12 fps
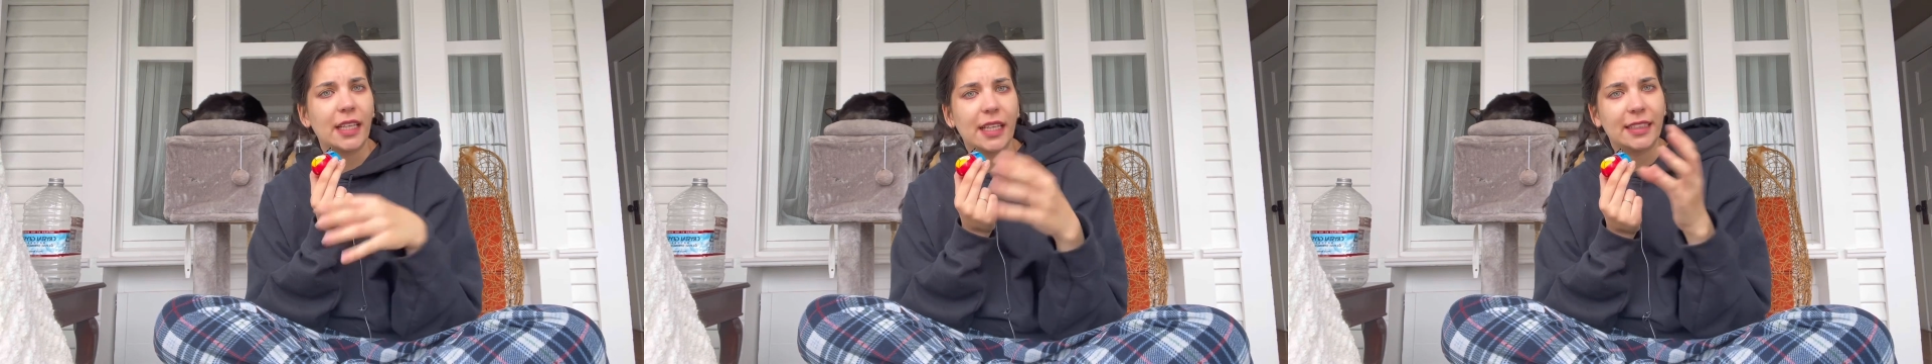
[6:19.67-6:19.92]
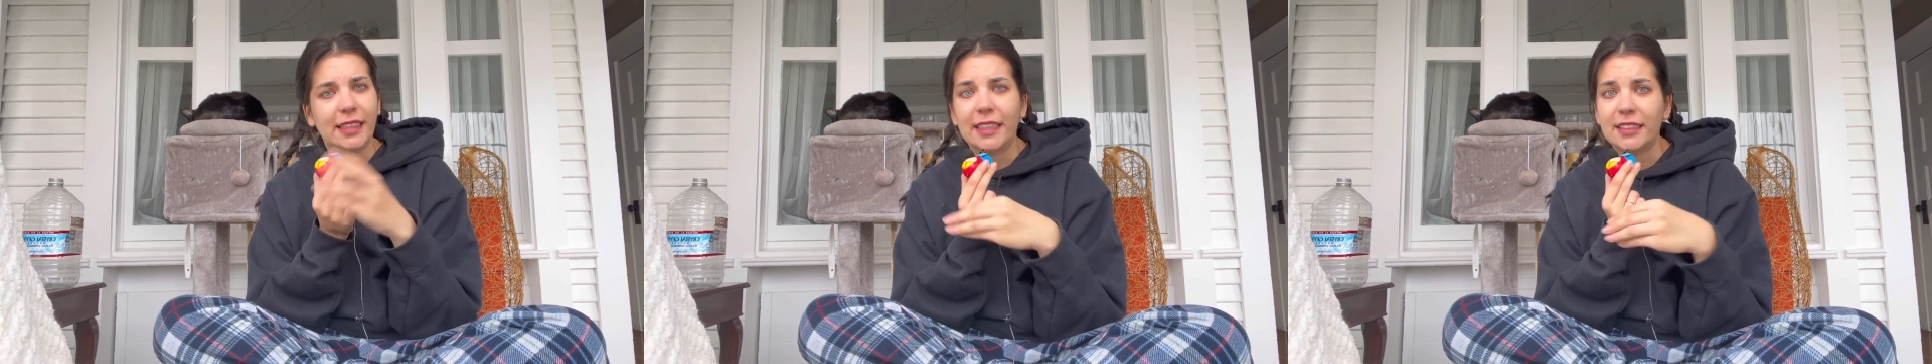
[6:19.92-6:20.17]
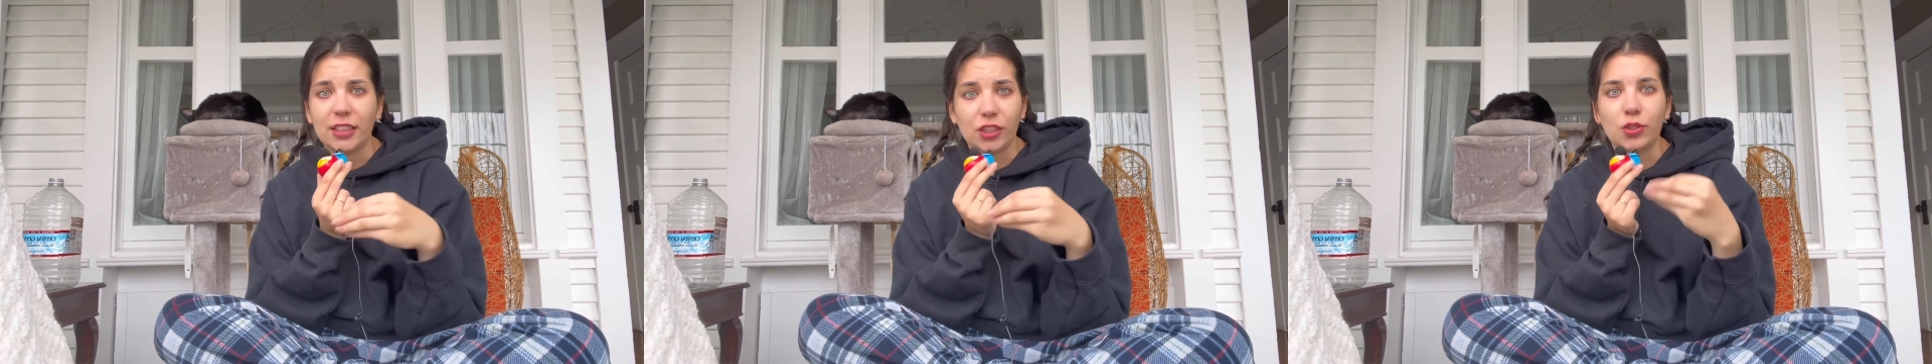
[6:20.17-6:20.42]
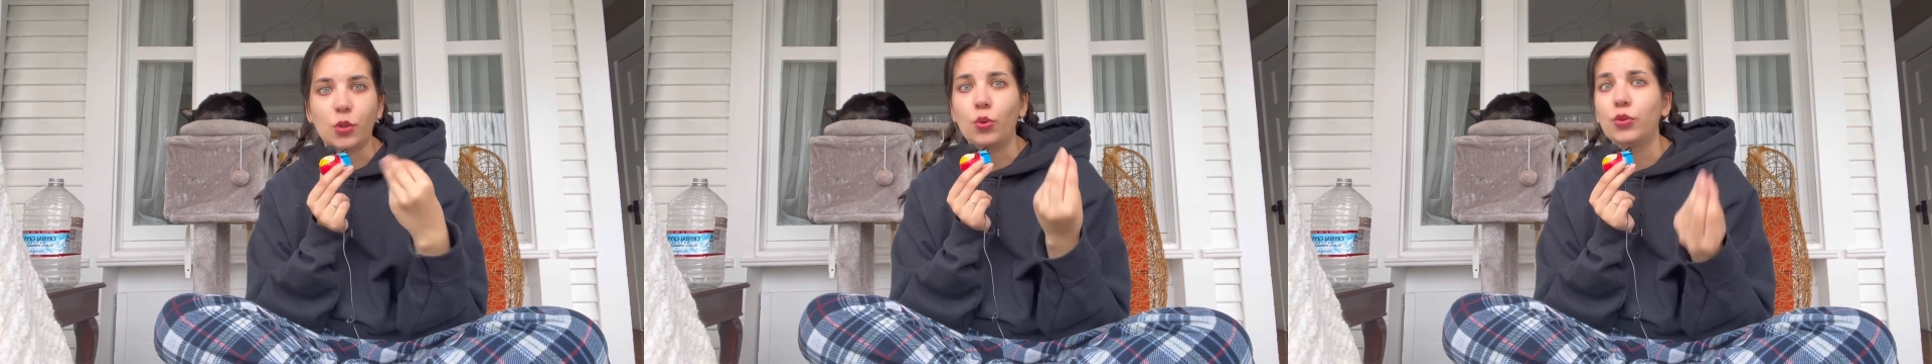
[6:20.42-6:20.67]
gets in the
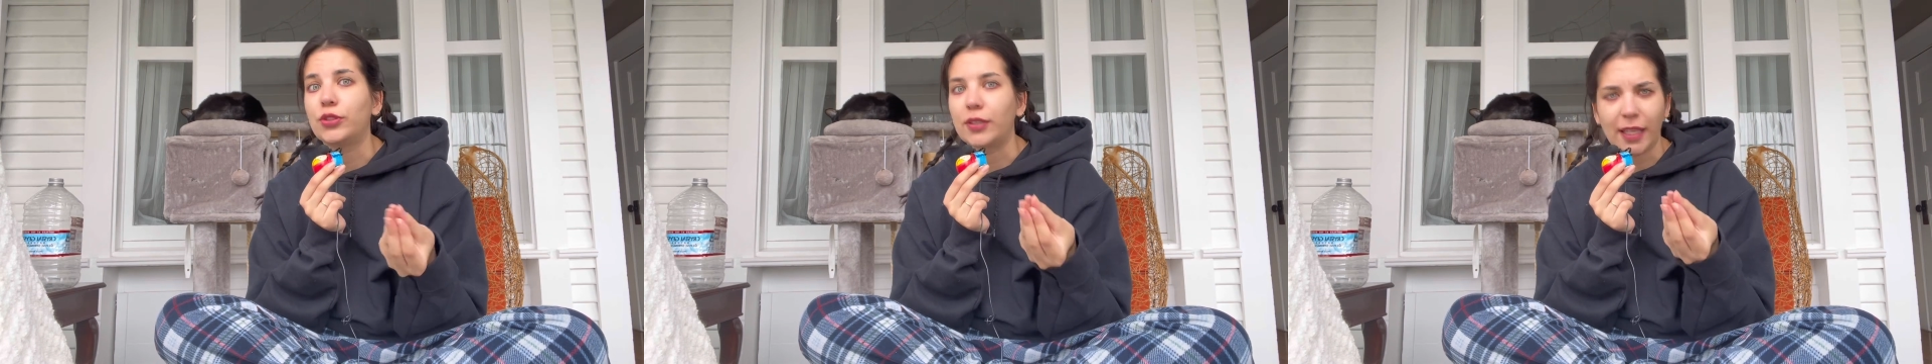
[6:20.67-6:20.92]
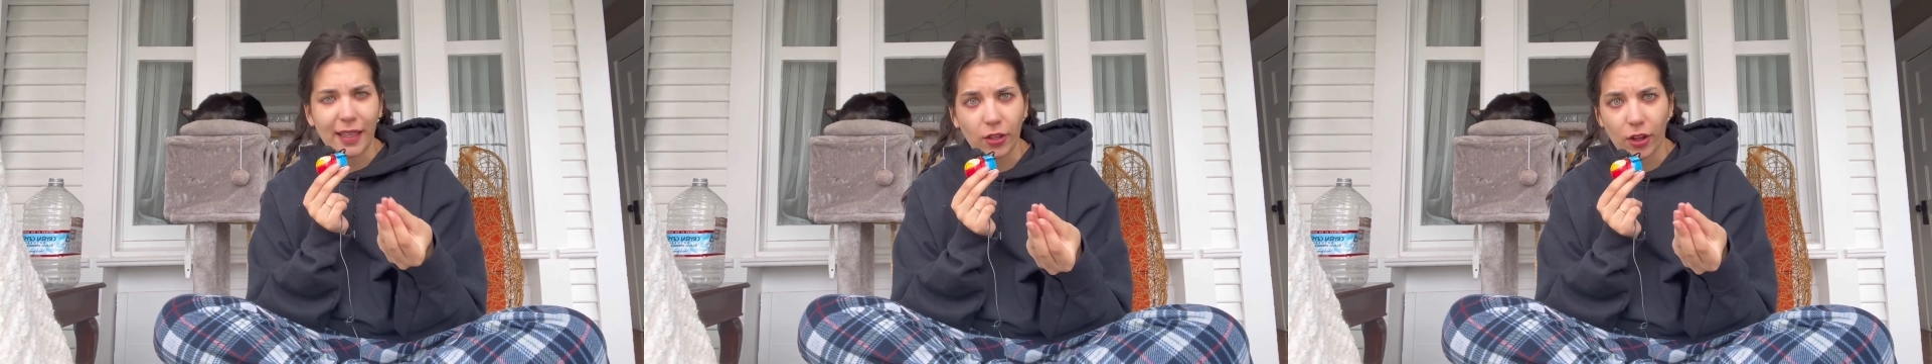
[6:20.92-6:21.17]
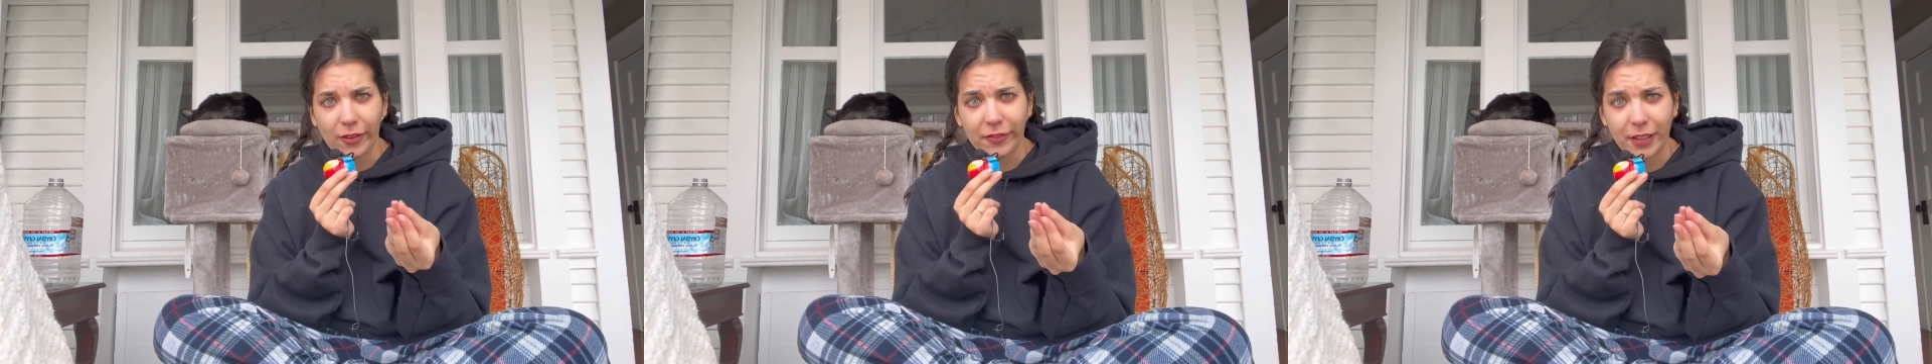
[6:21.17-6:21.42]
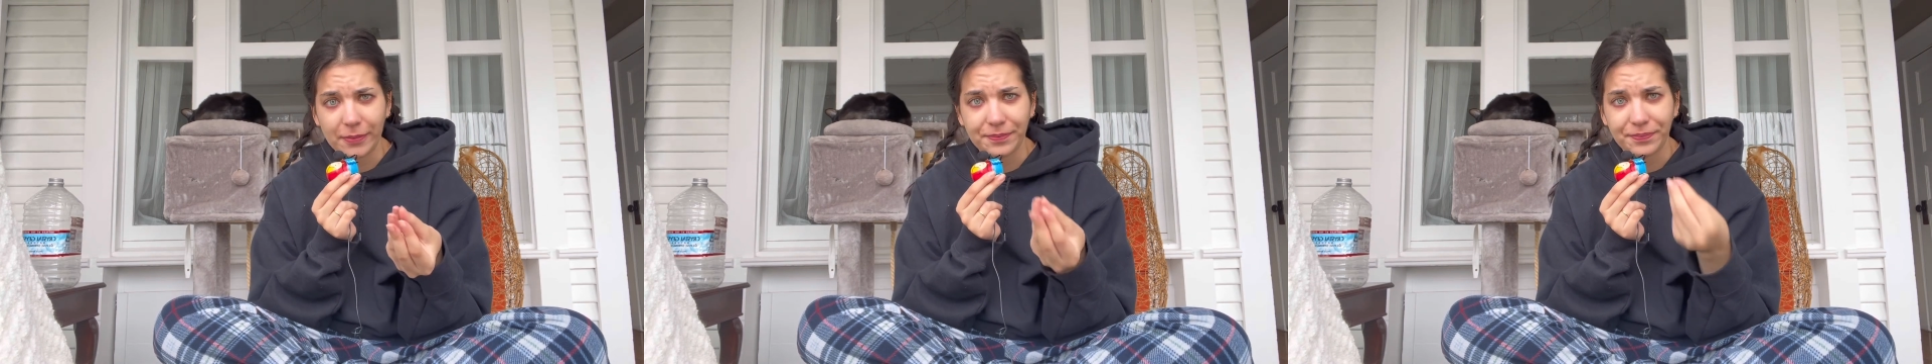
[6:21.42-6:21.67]
school to kill all of
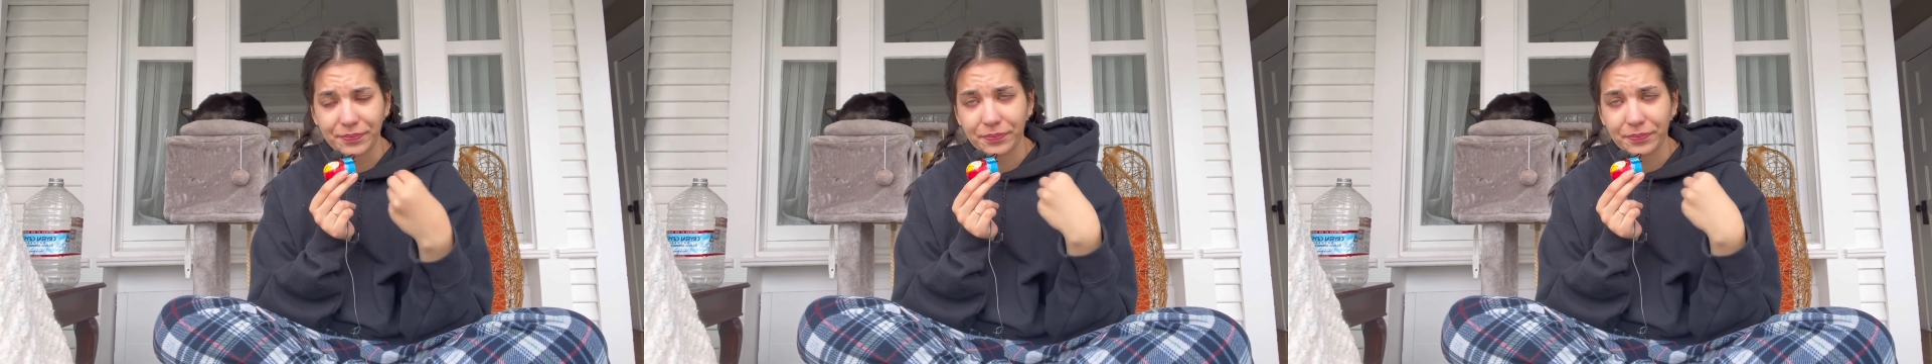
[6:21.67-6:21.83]
them.